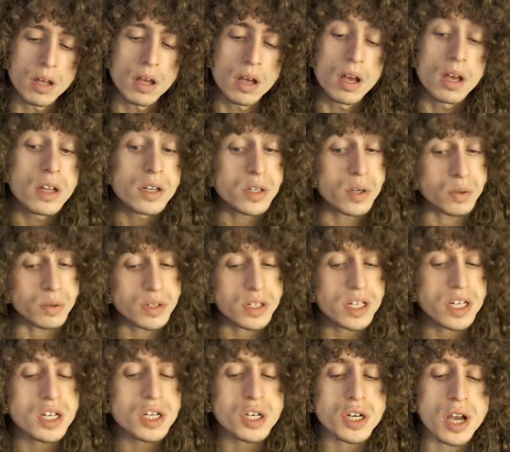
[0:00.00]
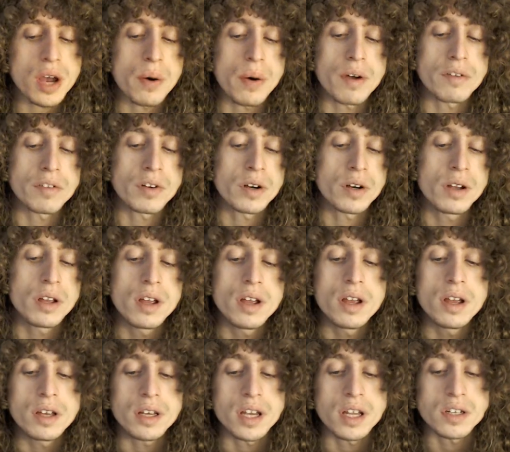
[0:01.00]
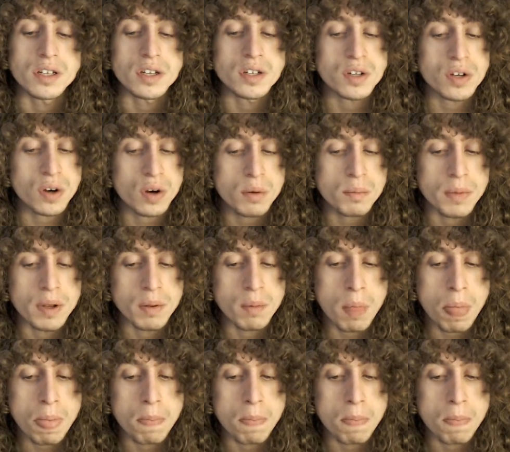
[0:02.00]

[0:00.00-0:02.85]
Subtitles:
Jyotish, however, can determine